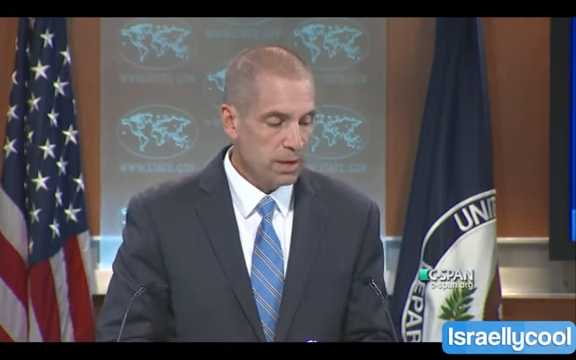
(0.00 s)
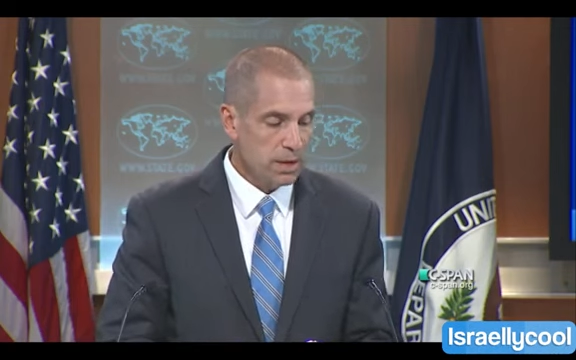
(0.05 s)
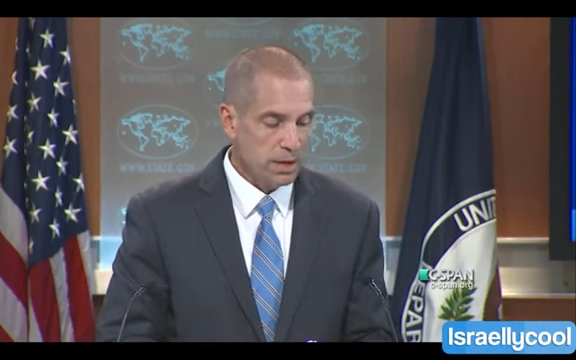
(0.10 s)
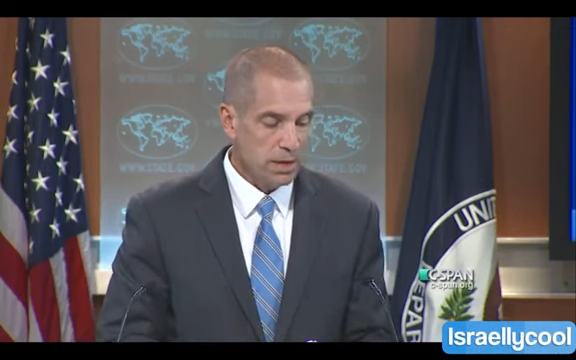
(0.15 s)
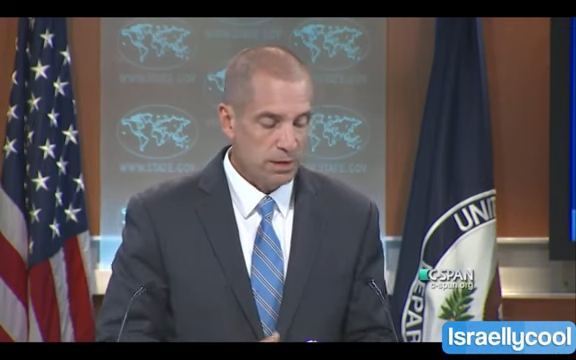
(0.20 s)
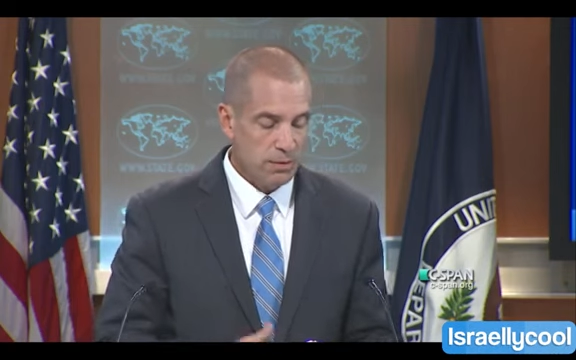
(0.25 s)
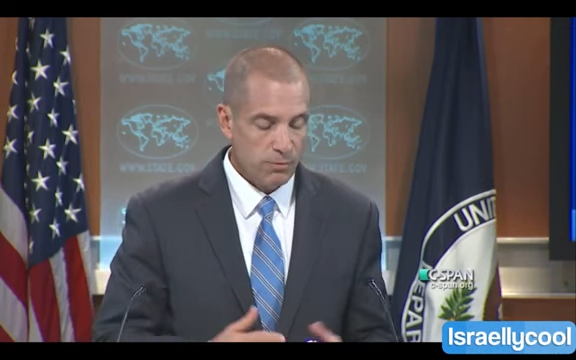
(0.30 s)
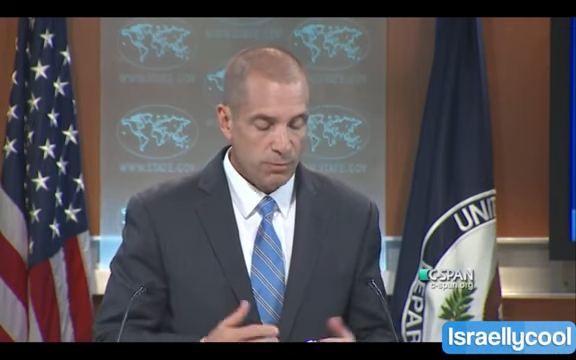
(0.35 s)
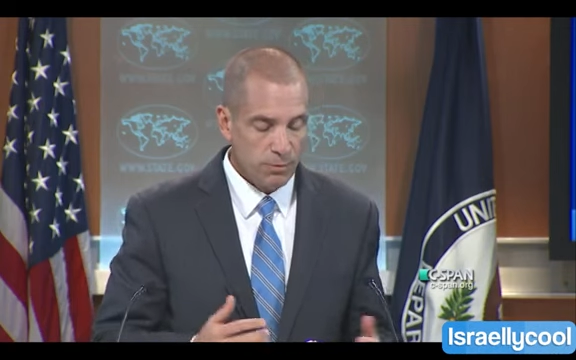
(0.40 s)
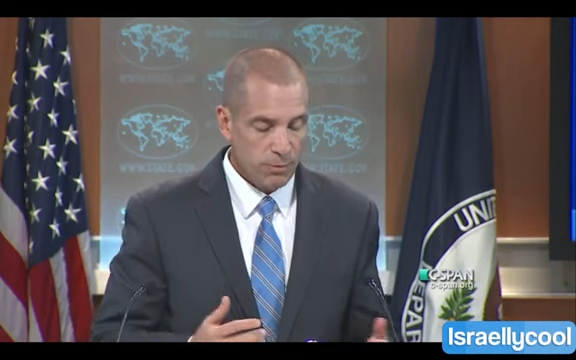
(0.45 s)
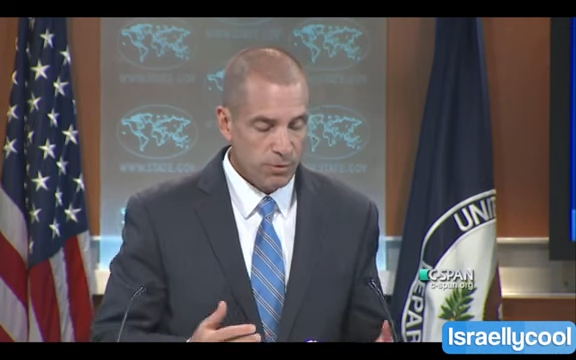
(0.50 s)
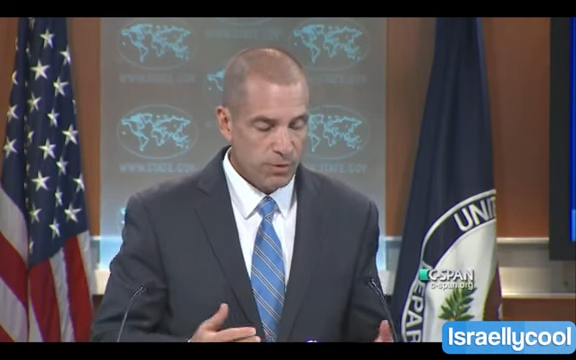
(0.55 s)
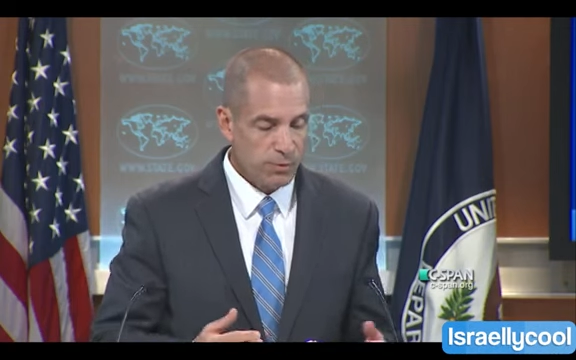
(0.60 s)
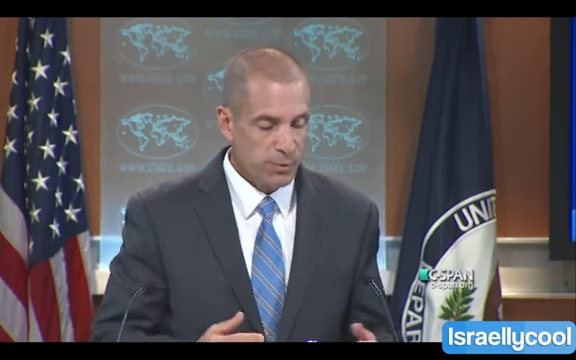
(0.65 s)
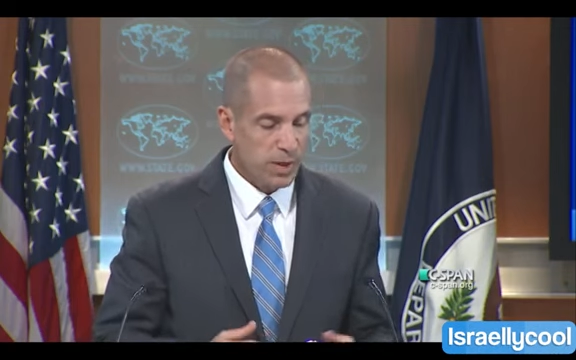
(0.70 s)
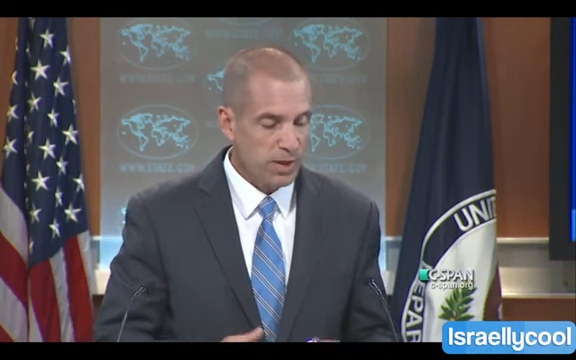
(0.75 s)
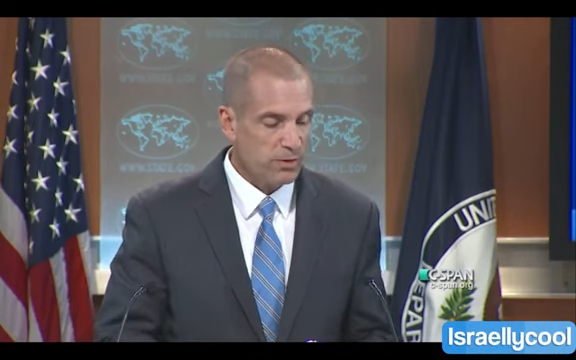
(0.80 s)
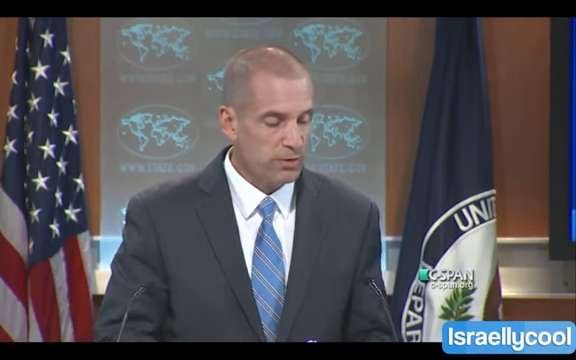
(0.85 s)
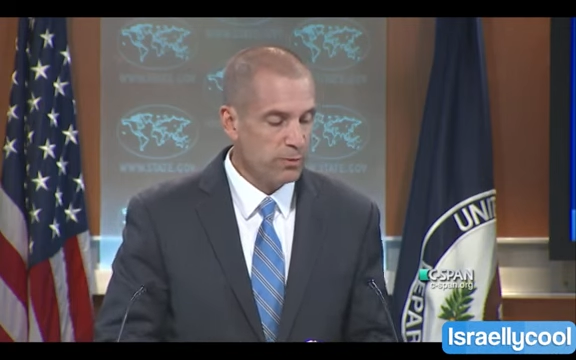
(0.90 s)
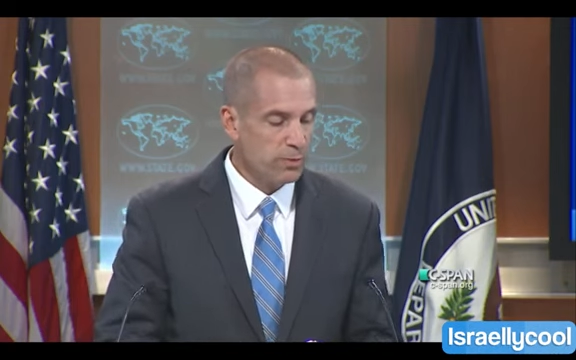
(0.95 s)
any
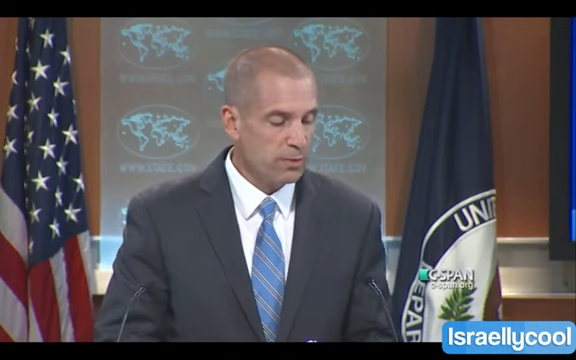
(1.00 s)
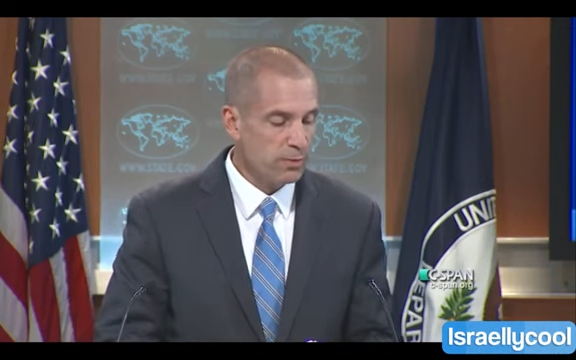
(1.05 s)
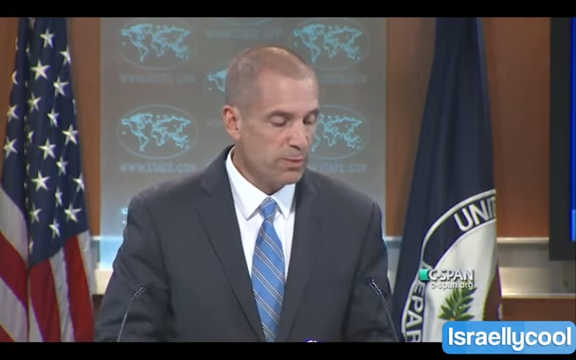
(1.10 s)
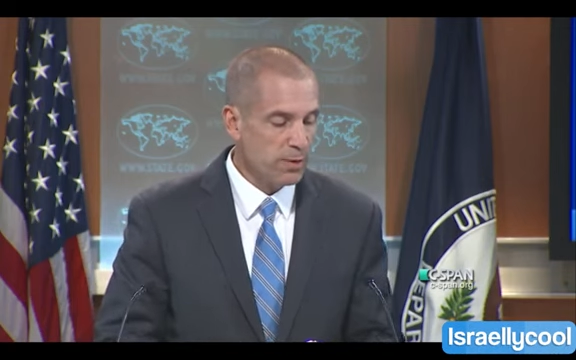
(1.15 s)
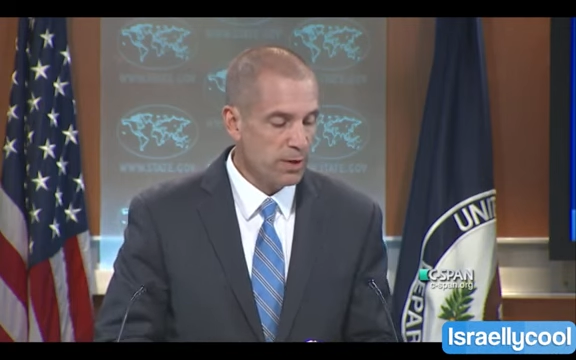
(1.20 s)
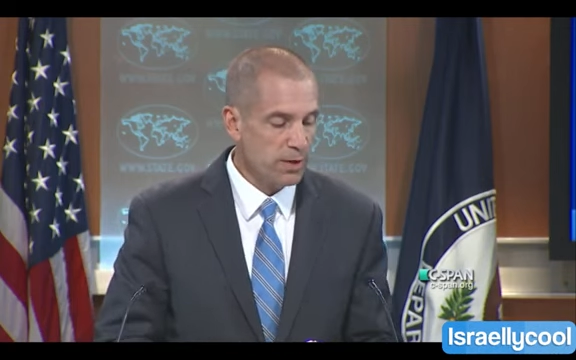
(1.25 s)
responsible